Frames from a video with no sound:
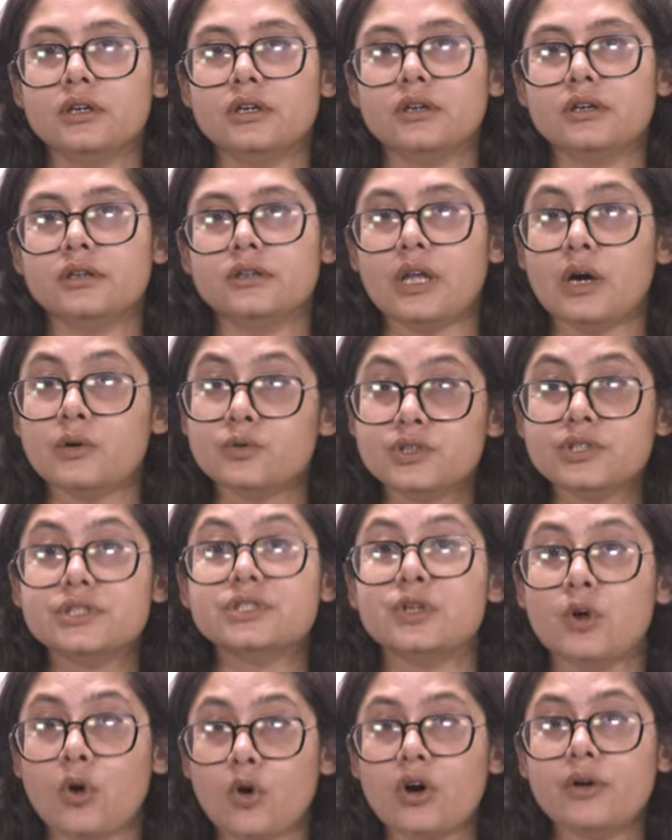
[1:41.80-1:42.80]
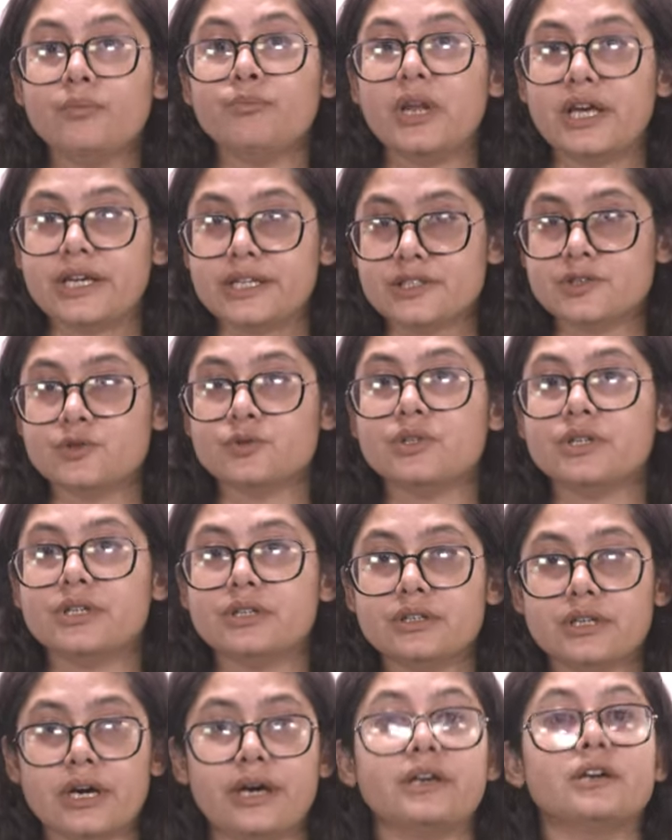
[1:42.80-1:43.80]
Now, this law applies to the
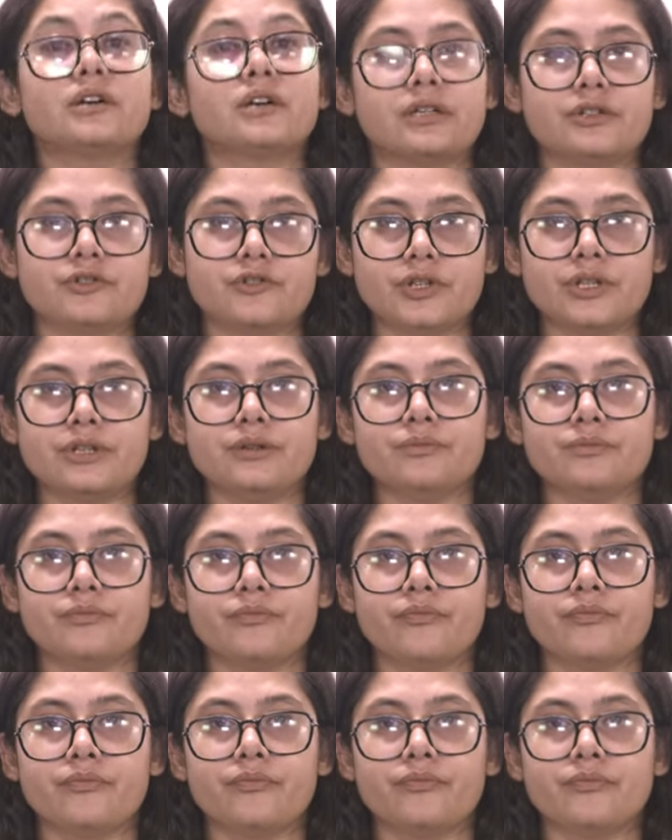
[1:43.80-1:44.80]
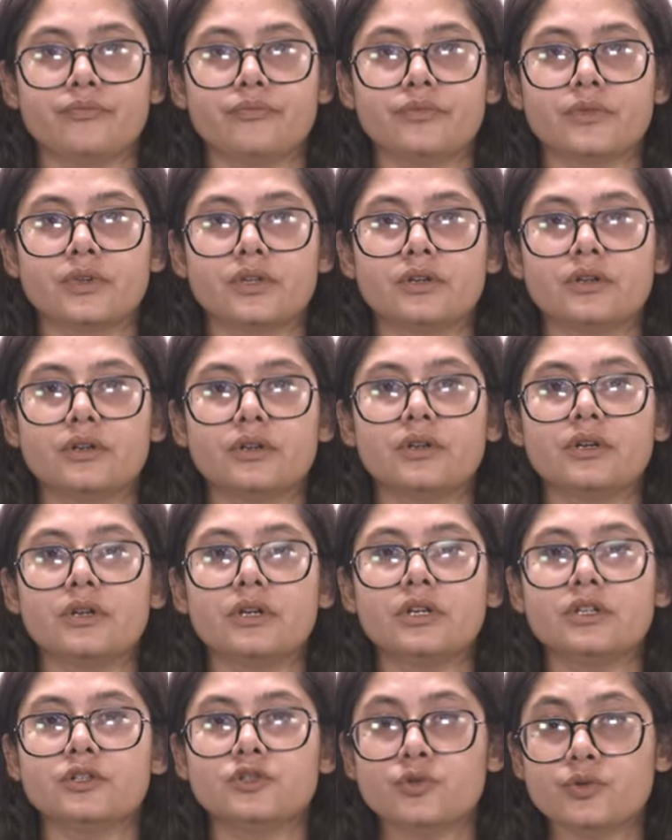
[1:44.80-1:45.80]
entire country.
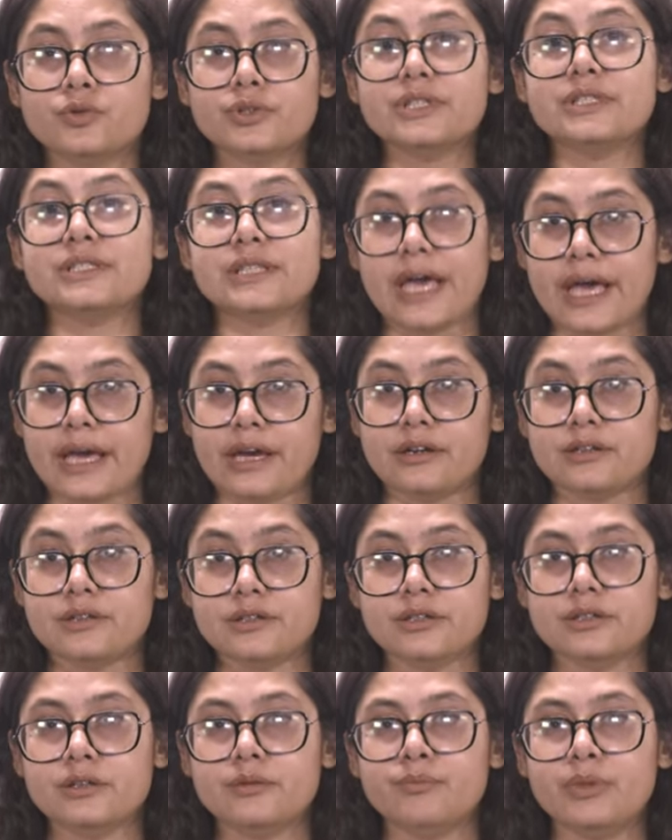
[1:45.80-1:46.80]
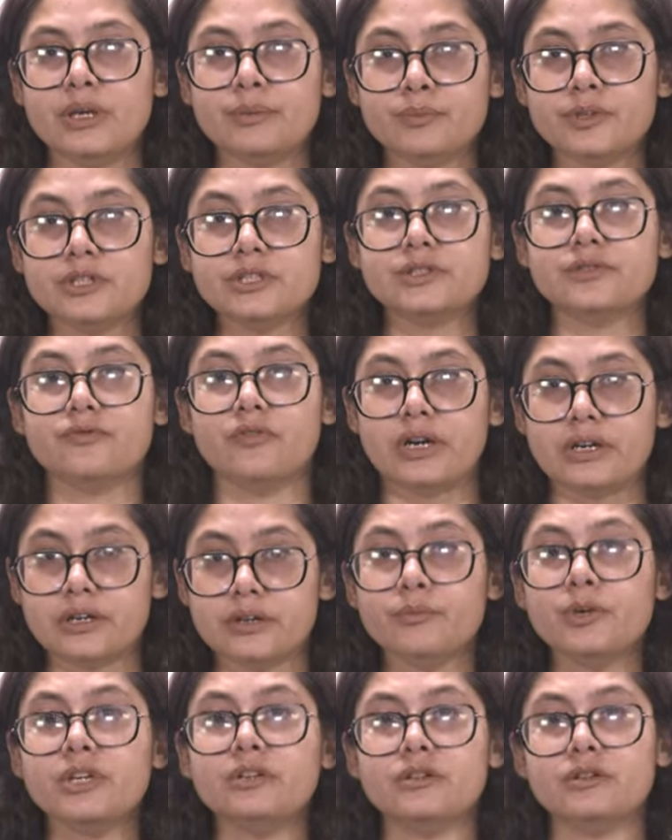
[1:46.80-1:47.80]
Through this act, people's
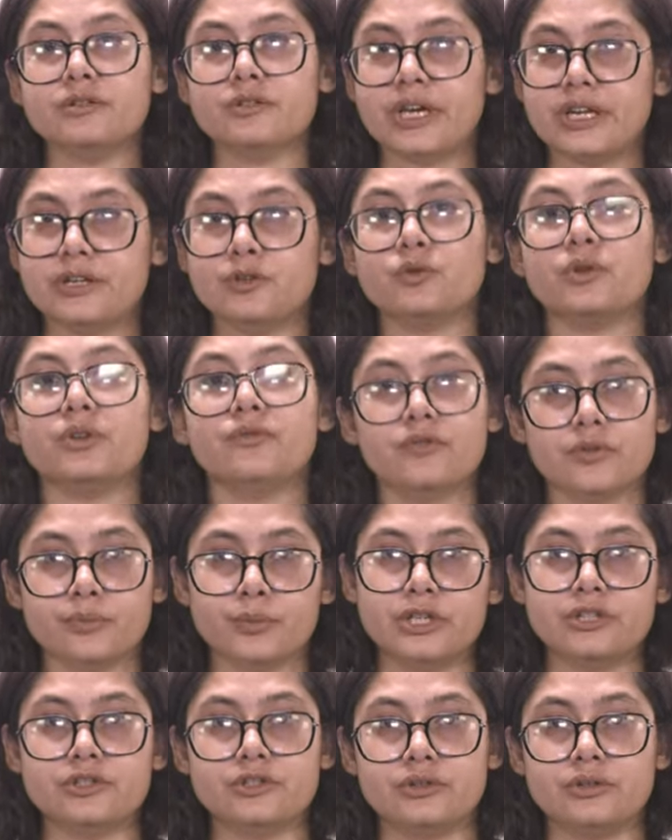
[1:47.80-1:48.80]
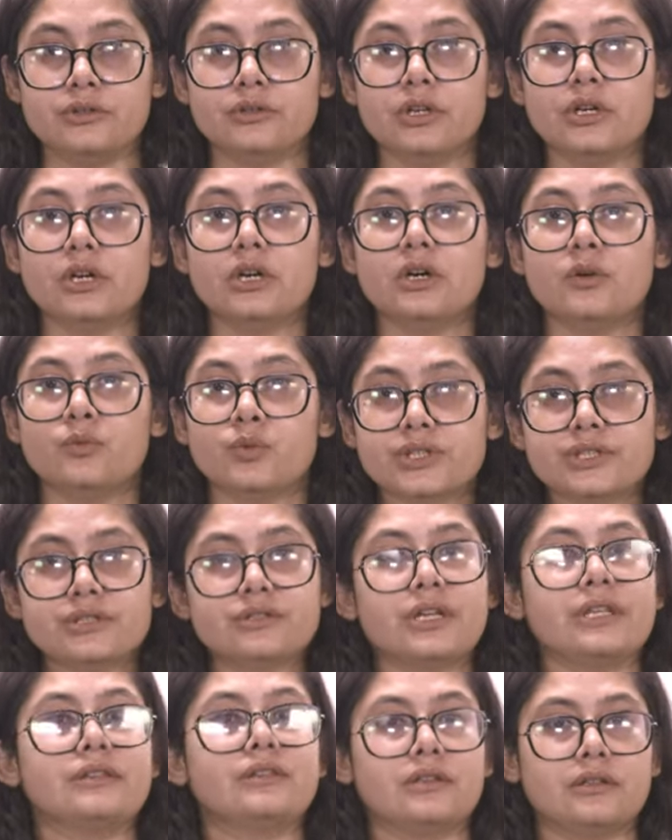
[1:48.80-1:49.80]
fundamental right to information was
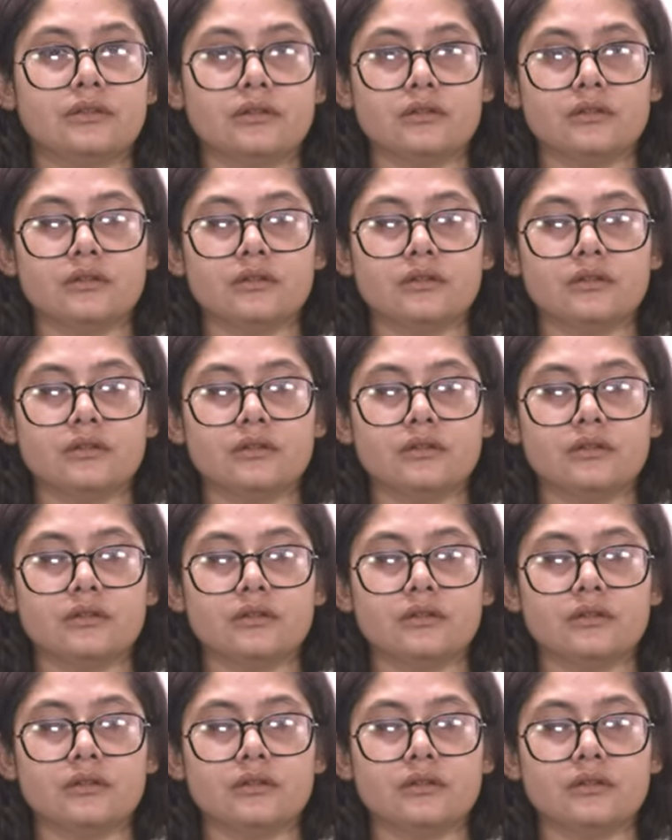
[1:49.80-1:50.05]
strengthened.